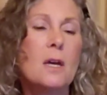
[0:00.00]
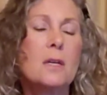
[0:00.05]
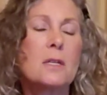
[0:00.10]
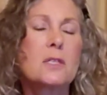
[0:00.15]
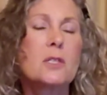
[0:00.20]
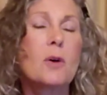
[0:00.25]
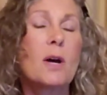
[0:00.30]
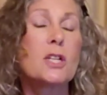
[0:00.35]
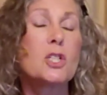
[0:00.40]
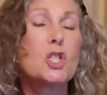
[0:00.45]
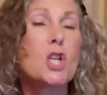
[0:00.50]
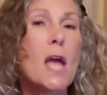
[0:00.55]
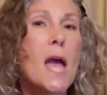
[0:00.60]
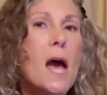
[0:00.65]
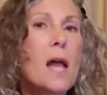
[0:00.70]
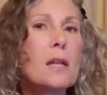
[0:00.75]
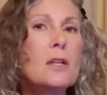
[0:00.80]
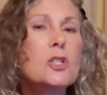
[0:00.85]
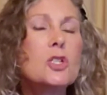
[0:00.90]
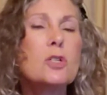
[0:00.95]
So I
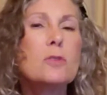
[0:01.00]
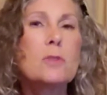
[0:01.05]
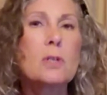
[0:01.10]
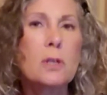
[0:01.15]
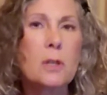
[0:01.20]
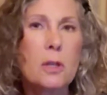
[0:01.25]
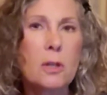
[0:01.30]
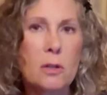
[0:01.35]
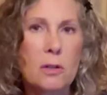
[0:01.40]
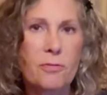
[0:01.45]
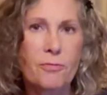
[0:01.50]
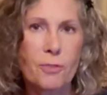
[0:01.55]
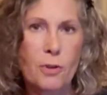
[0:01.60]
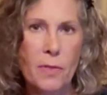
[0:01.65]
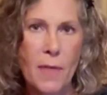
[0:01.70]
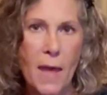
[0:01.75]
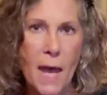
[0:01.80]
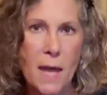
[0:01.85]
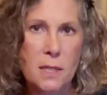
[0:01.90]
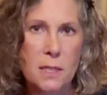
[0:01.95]
challenge you to look for
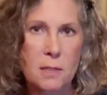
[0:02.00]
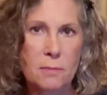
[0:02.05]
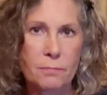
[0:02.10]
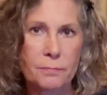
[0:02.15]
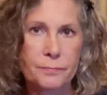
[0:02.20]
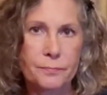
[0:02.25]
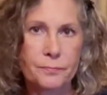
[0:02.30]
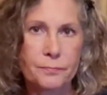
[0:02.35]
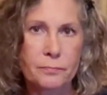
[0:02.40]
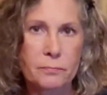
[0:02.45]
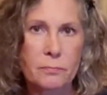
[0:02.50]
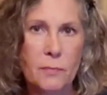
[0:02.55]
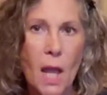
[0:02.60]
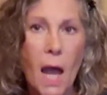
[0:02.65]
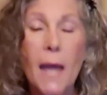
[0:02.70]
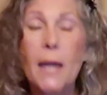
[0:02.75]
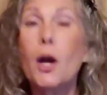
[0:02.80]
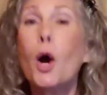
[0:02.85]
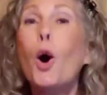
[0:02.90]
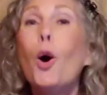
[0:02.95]
that.
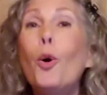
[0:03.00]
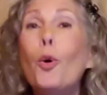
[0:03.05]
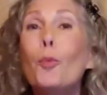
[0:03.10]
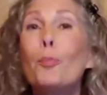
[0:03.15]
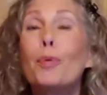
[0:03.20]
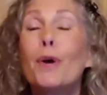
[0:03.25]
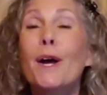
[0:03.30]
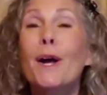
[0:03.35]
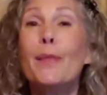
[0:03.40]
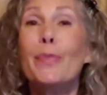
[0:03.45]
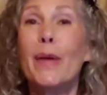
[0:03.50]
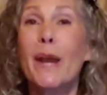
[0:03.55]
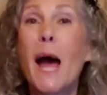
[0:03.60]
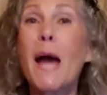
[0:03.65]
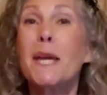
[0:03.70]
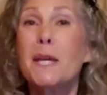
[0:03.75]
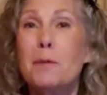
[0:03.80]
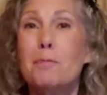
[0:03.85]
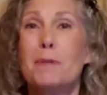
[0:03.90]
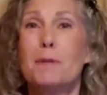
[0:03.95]
I hope that
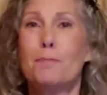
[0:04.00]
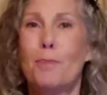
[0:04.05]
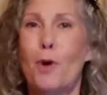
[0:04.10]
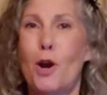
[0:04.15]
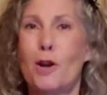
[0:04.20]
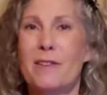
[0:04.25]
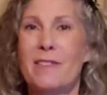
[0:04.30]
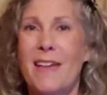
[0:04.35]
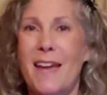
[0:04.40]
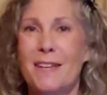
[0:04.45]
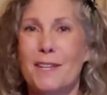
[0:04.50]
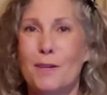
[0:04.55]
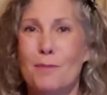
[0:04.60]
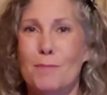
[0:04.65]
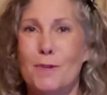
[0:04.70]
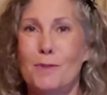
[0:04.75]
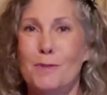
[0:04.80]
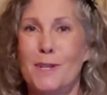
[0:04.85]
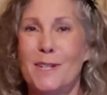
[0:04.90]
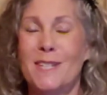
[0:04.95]
I can be part of that
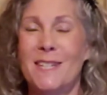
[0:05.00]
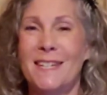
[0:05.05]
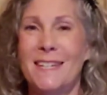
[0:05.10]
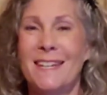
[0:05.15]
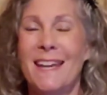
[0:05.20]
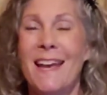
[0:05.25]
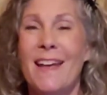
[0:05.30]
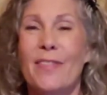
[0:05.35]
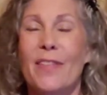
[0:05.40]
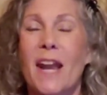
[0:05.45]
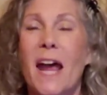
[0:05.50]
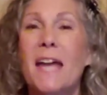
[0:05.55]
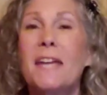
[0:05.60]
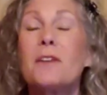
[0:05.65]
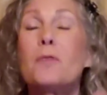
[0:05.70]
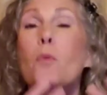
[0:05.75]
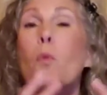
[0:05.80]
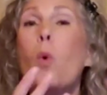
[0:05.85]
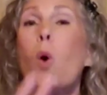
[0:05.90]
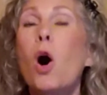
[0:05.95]
community, that I
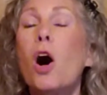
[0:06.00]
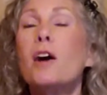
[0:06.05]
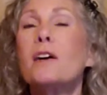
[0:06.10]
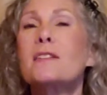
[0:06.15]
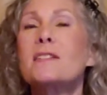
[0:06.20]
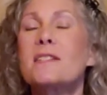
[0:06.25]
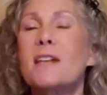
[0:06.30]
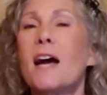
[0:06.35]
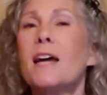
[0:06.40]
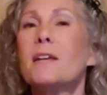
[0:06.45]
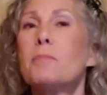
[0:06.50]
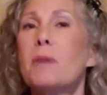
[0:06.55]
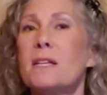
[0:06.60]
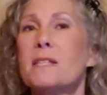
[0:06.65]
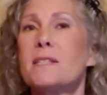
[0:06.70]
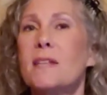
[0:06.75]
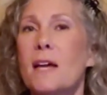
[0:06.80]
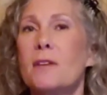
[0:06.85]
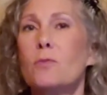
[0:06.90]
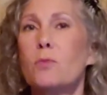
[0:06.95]
can walk side by
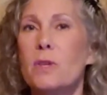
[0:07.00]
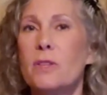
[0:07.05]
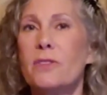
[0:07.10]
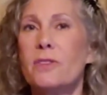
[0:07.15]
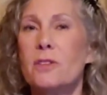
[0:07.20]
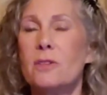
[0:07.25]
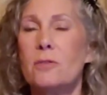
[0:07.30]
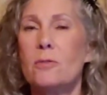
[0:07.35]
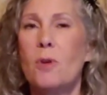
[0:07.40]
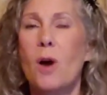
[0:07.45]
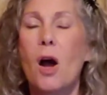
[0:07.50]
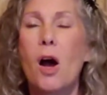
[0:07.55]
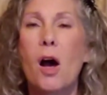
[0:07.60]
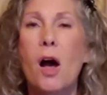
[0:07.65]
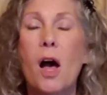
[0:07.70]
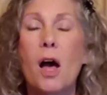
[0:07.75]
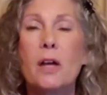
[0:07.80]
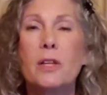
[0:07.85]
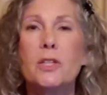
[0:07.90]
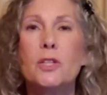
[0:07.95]
side with you
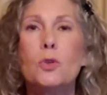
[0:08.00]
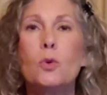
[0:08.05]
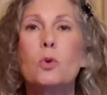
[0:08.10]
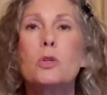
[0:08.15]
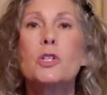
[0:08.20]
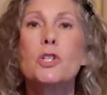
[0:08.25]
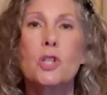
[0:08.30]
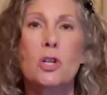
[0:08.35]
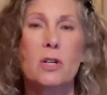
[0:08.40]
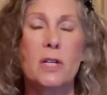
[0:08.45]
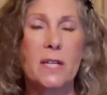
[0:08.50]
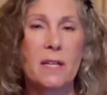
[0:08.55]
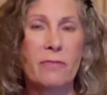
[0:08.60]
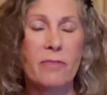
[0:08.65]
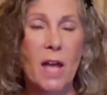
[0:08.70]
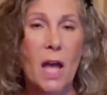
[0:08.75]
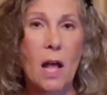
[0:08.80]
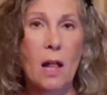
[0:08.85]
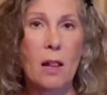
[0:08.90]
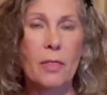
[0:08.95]
on your journey of
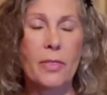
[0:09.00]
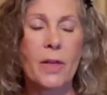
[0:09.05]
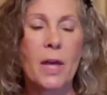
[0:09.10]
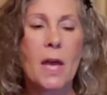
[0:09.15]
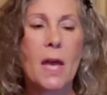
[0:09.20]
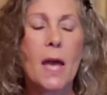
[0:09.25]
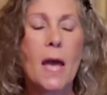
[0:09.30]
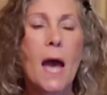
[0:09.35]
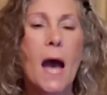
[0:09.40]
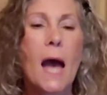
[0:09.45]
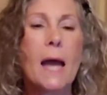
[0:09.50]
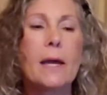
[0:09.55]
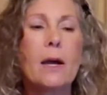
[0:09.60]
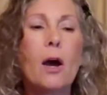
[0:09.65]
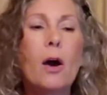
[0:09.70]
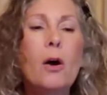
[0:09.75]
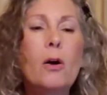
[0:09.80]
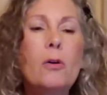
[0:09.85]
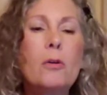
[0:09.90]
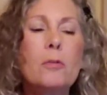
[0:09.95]
health. I
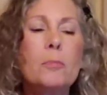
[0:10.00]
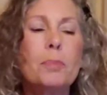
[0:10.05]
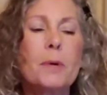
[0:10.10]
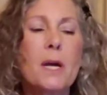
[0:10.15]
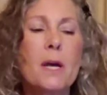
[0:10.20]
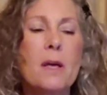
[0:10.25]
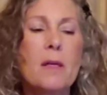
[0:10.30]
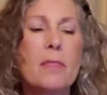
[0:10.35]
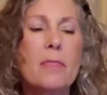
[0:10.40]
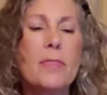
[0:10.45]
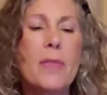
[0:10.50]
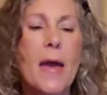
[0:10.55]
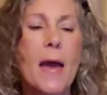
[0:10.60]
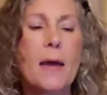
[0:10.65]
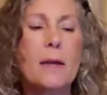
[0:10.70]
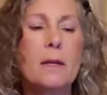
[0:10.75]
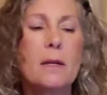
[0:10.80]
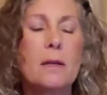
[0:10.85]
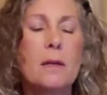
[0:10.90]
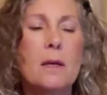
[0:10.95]
hope
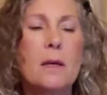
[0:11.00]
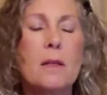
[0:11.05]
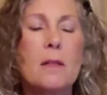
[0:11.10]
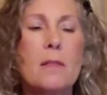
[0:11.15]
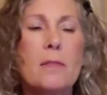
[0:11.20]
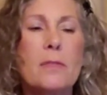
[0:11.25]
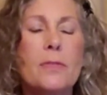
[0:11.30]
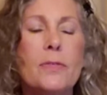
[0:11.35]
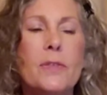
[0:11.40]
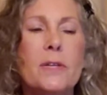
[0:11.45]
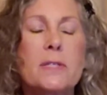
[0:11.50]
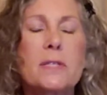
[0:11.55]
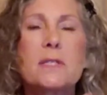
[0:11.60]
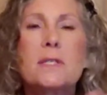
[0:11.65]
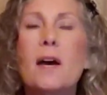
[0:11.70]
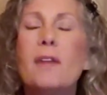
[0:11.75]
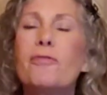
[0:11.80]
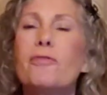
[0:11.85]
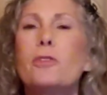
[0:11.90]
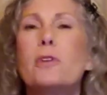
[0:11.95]
that the
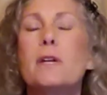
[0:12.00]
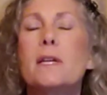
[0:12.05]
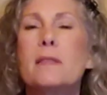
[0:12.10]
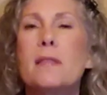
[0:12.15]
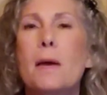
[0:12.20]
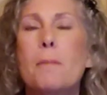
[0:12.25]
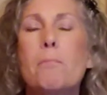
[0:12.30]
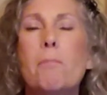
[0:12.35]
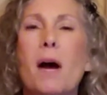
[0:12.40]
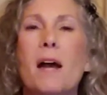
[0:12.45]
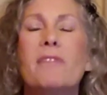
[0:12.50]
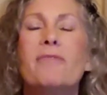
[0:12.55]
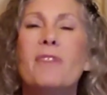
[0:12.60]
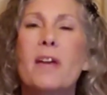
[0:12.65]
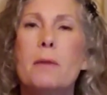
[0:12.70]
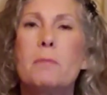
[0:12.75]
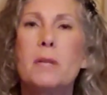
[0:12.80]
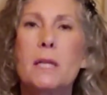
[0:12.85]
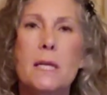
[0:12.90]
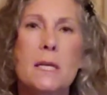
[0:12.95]
suffering that my
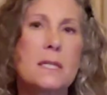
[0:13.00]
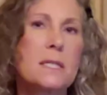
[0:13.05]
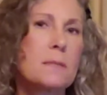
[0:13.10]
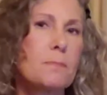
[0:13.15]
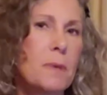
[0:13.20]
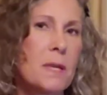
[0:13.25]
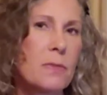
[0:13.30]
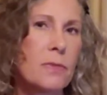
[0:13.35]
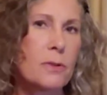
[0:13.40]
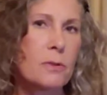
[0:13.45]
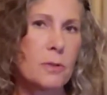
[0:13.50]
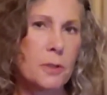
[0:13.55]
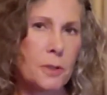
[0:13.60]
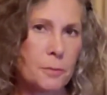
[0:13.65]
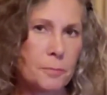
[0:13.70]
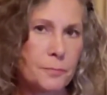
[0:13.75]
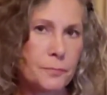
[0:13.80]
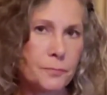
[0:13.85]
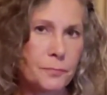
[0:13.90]
family has been through